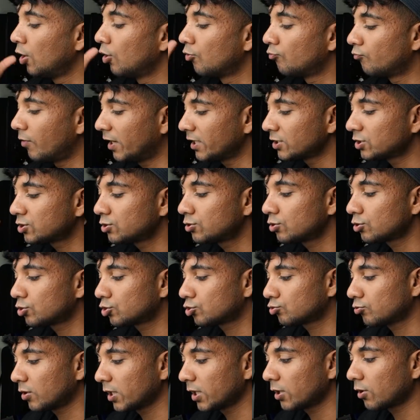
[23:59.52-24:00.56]
Rest your
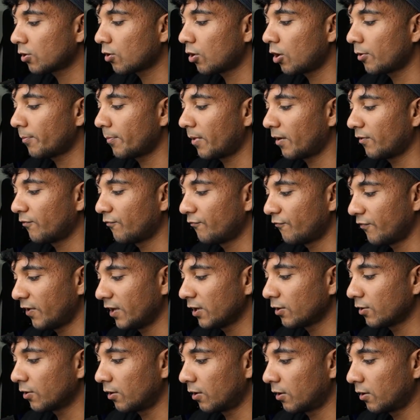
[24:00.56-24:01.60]
trigger on my
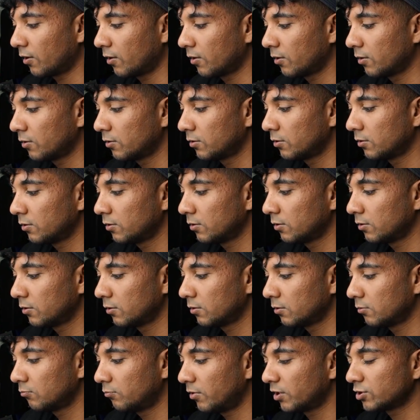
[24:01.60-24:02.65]
finger.
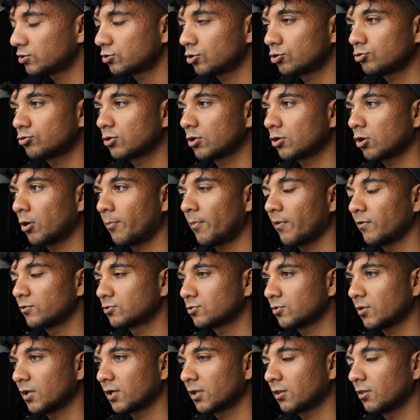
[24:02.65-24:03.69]
Rest your trigger on my...
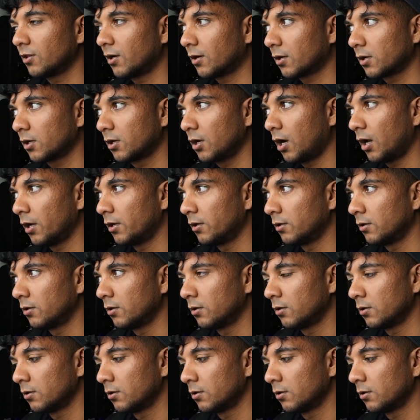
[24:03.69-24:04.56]
So, like, their gun.